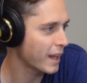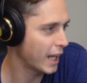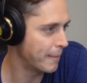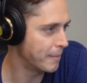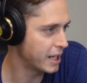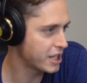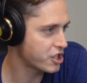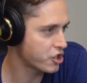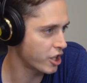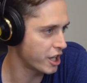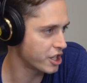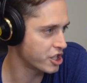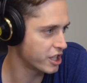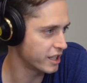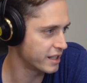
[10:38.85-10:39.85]

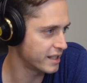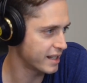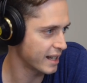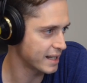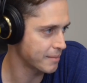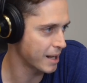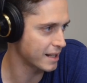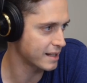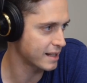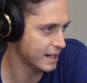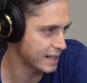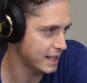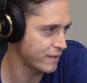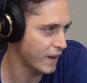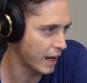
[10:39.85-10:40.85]
Administration says about
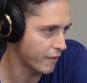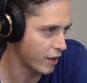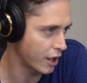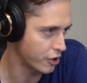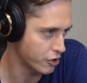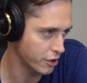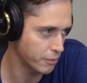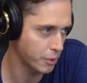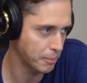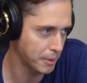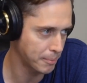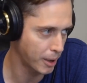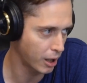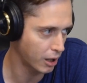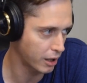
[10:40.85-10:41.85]
6,500 will be
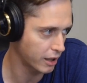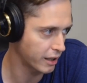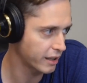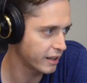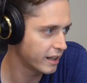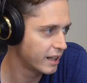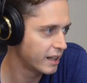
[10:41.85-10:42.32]
pardoned.